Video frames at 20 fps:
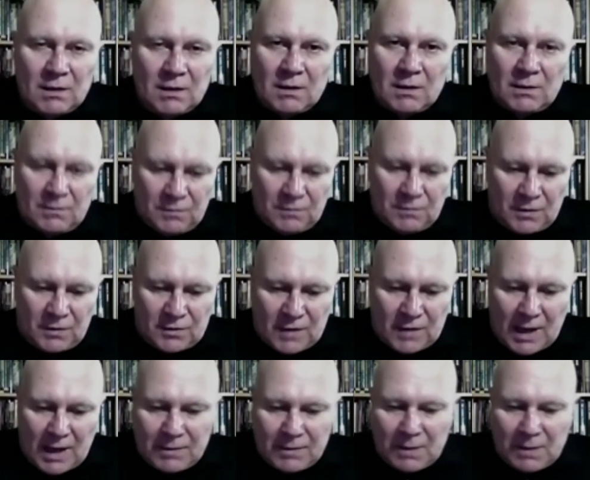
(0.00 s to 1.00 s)
the
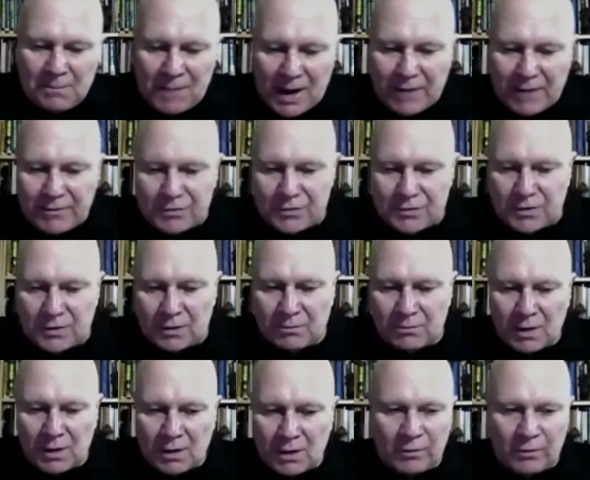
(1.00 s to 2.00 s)
same comparison
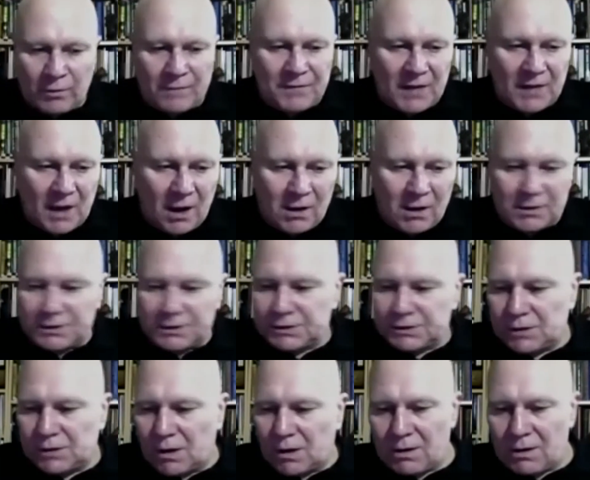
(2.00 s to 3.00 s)
with the art
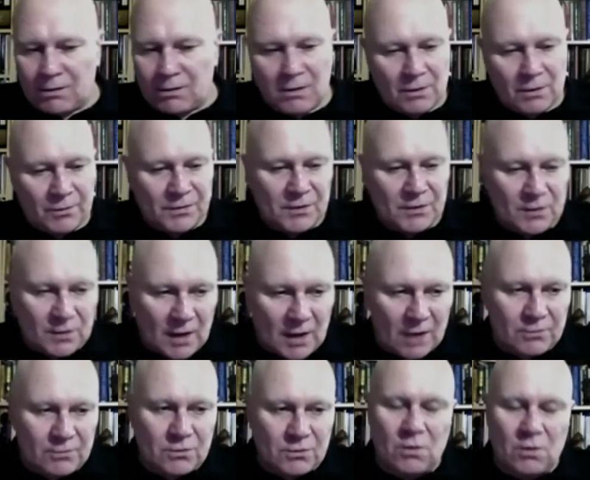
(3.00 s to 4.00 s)
style, with the
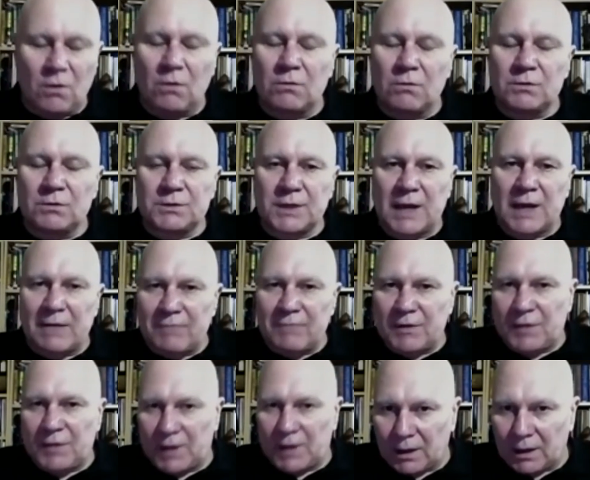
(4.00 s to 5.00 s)
stone tools and
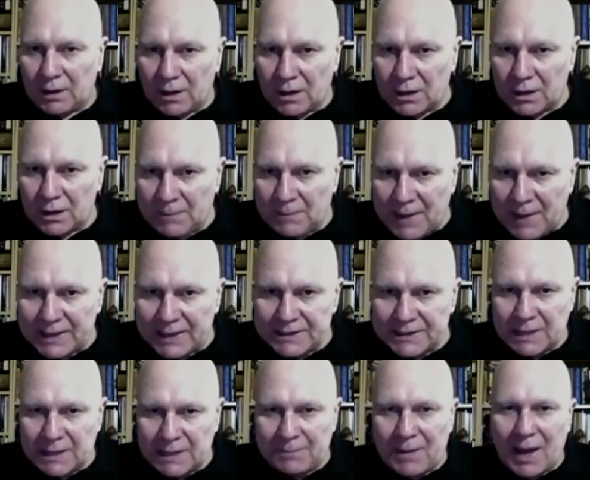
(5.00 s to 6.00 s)
everything at Göbekli
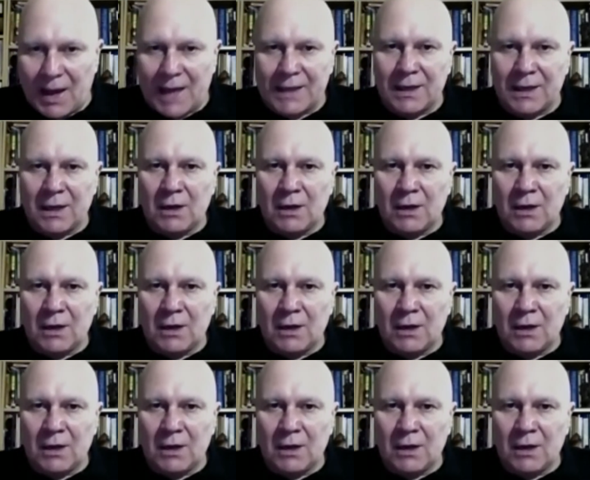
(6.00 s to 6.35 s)
Tepe,